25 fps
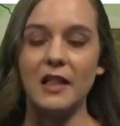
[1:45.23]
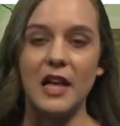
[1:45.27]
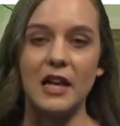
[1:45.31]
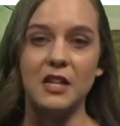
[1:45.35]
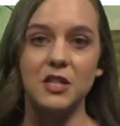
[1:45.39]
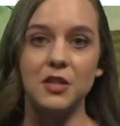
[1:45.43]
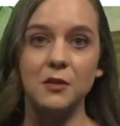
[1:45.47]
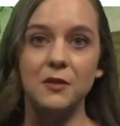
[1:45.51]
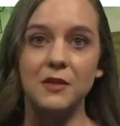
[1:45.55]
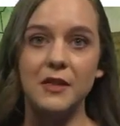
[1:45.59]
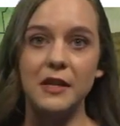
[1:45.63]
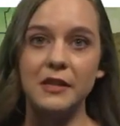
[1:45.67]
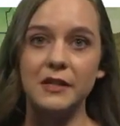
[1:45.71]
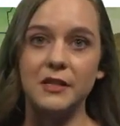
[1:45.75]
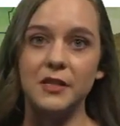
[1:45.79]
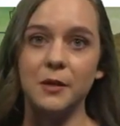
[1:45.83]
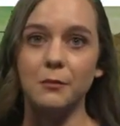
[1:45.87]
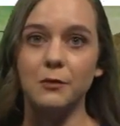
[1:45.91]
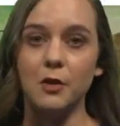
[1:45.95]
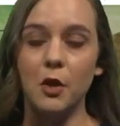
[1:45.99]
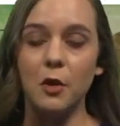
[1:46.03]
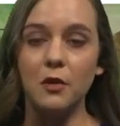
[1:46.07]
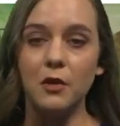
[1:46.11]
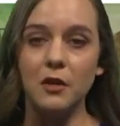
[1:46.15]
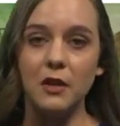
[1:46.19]
I do think some
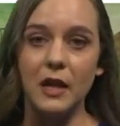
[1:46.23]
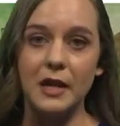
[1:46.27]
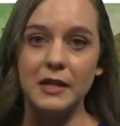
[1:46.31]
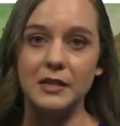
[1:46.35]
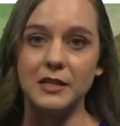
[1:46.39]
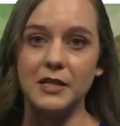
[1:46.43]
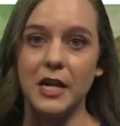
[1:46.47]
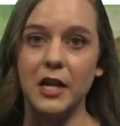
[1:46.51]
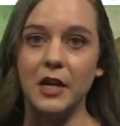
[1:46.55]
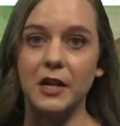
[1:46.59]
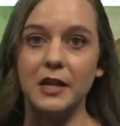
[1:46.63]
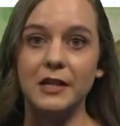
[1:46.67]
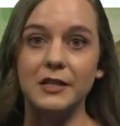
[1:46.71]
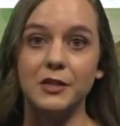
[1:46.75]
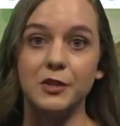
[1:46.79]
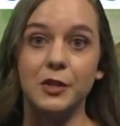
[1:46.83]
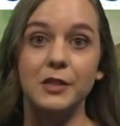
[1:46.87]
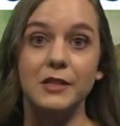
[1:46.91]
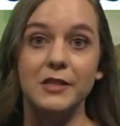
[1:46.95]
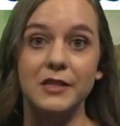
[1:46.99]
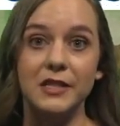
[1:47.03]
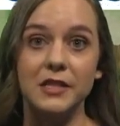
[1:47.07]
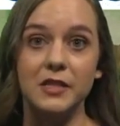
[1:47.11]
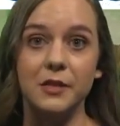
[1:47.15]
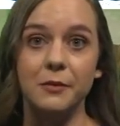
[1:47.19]
localized areas
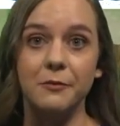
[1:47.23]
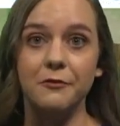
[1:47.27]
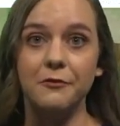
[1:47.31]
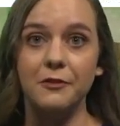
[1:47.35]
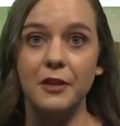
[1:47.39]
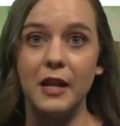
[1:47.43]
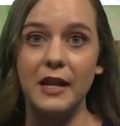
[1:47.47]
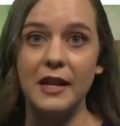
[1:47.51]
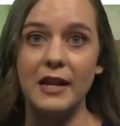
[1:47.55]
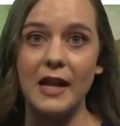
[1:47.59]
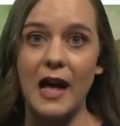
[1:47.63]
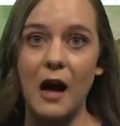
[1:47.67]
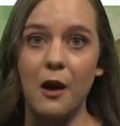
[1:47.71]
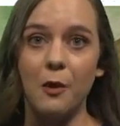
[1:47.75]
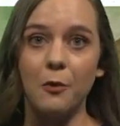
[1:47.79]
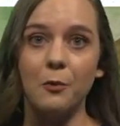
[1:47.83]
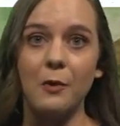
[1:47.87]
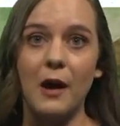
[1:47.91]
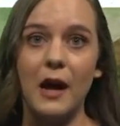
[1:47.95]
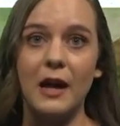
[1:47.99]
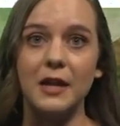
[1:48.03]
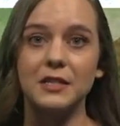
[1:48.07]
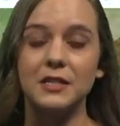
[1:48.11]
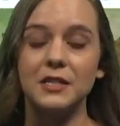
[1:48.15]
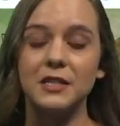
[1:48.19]
could see some flooding out
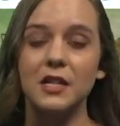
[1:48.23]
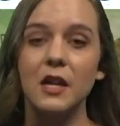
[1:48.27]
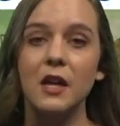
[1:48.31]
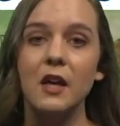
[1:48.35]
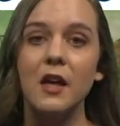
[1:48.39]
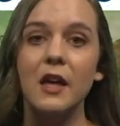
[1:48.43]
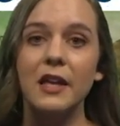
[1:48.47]
west.